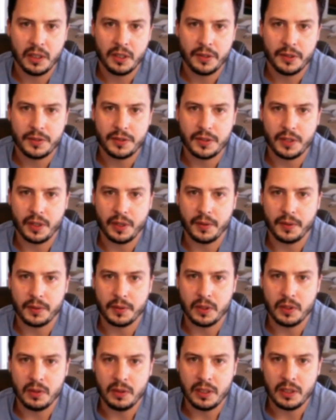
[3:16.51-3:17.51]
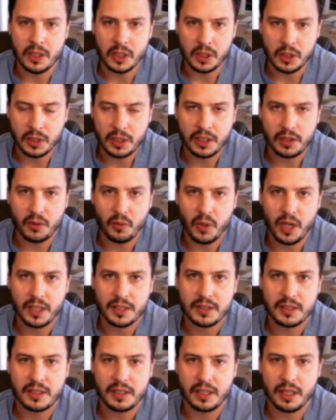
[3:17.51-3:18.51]
So you need to look at the
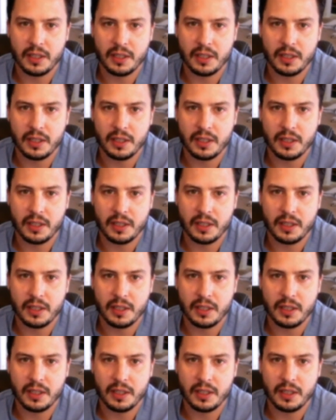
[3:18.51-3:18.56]
Watchtower.